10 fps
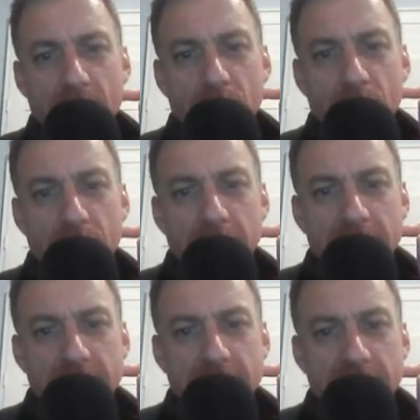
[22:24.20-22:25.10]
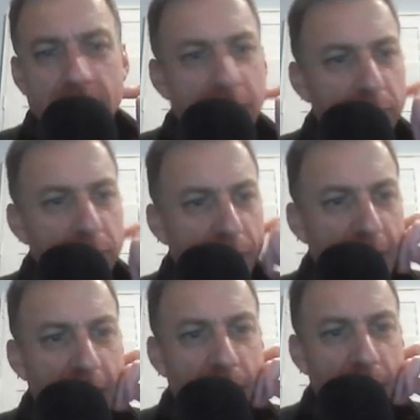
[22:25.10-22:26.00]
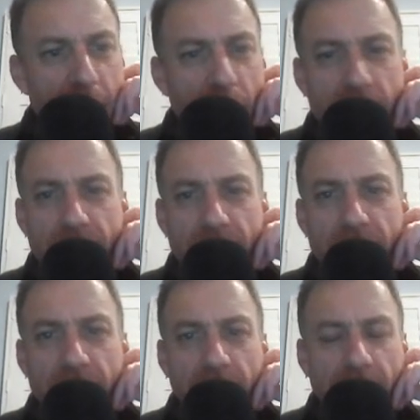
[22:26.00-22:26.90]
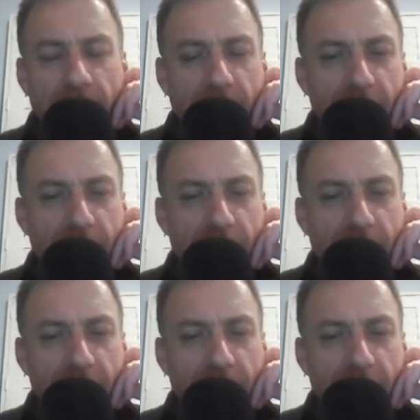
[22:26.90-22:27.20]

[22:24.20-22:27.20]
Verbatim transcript: But um, happy with Filk.